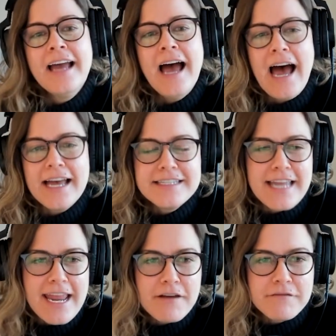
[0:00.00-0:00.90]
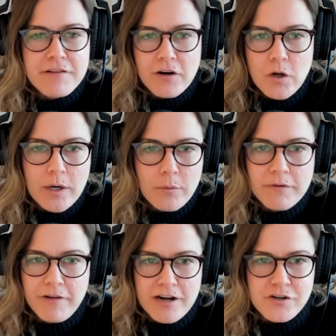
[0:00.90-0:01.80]
As a very quick
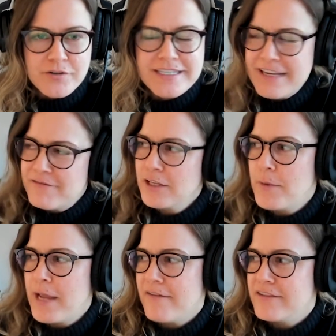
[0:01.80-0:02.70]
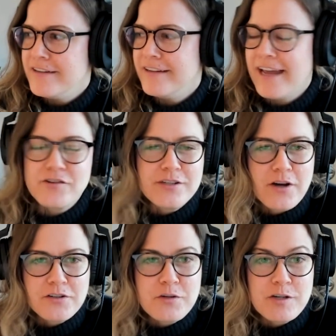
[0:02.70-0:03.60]
refresher, since I feel like we haven't actually
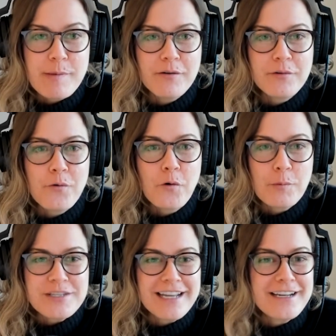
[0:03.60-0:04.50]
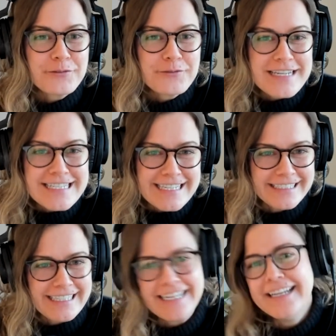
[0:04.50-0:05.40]
talked too much about hormones on here
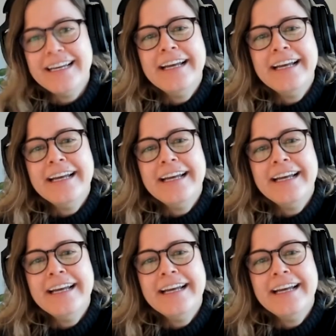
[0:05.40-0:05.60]
recently,